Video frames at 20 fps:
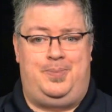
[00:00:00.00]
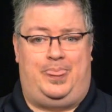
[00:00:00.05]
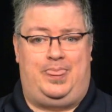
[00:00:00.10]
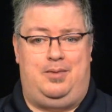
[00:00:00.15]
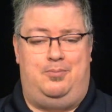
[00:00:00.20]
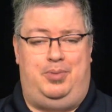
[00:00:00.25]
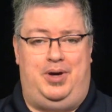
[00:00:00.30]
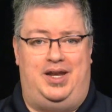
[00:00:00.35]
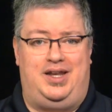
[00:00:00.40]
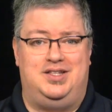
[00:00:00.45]

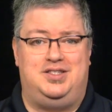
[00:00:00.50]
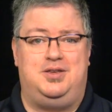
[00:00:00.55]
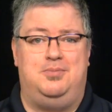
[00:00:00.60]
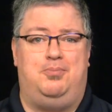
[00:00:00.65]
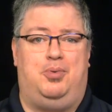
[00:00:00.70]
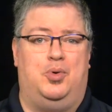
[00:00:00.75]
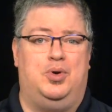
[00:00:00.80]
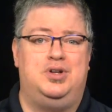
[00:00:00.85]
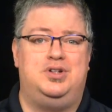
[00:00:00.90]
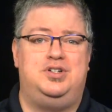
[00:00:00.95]
But it's
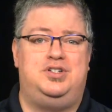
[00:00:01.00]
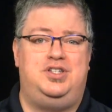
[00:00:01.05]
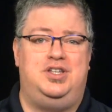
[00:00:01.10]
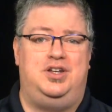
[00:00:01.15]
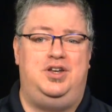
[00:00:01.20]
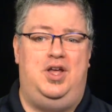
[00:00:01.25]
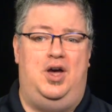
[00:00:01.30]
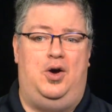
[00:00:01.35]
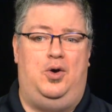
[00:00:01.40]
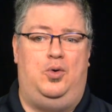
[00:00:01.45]
important to
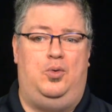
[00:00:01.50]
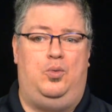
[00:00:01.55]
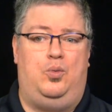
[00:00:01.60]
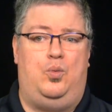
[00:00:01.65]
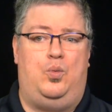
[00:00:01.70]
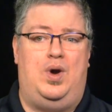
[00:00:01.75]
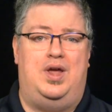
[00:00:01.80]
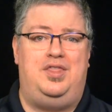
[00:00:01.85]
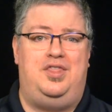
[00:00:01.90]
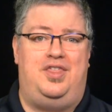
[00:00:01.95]
know
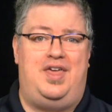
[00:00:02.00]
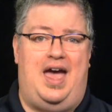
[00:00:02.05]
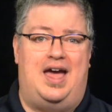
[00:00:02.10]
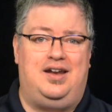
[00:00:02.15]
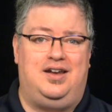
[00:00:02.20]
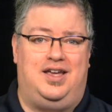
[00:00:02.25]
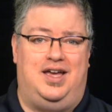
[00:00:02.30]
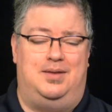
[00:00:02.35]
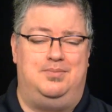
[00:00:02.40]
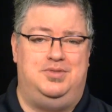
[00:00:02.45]
when
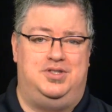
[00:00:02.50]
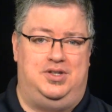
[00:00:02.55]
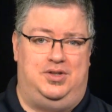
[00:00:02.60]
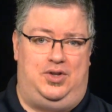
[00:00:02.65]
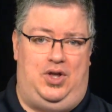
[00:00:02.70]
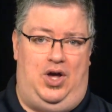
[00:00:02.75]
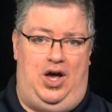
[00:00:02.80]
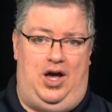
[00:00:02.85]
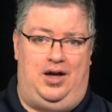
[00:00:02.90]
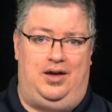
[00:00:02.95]
that comes
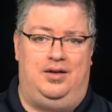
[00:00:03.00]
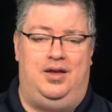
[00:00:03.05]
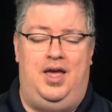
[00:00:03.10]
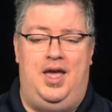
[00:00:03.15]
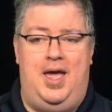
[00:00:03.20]
along